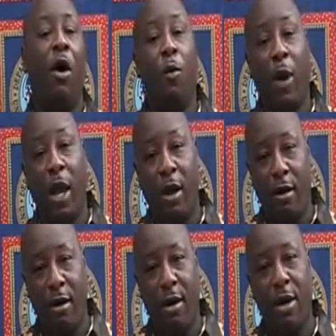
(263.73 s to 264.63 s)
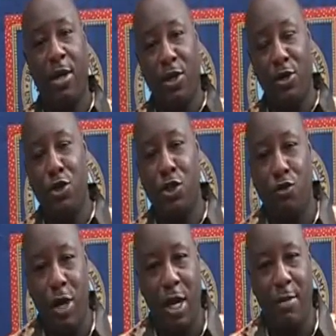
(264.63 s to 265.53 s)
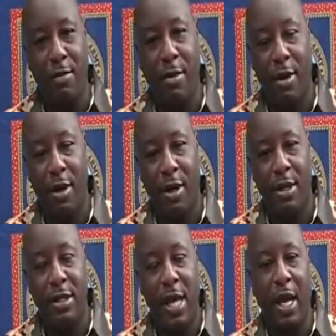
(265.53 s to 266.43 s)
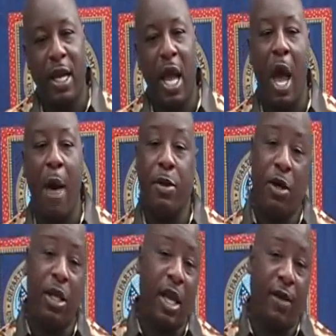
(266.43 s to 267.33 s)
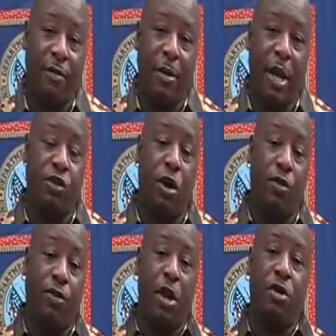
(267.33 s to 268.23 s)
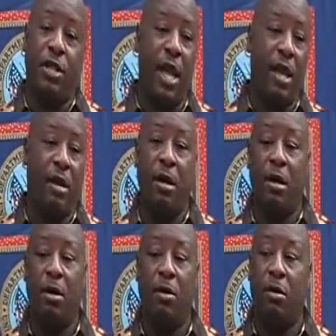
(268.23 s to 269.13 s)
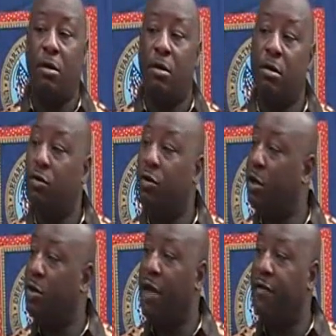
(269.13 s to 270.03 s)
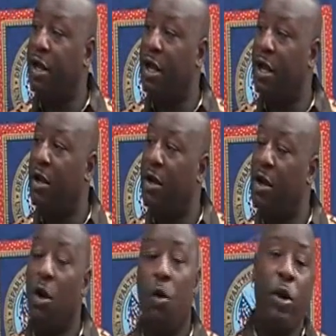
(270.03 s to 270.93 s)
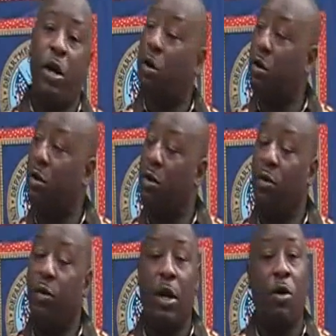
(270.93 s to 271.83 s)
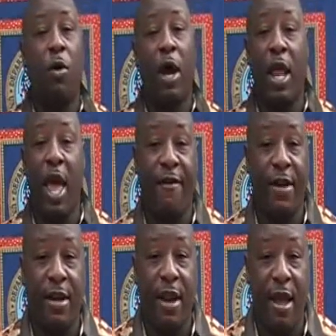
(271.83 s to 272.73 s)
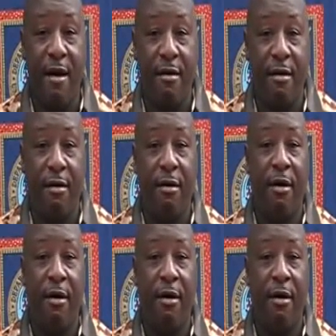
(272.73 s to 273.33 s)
on where? Ustream.com. You'll get that information on Thursday. We don't have it now. We don't quite have it now.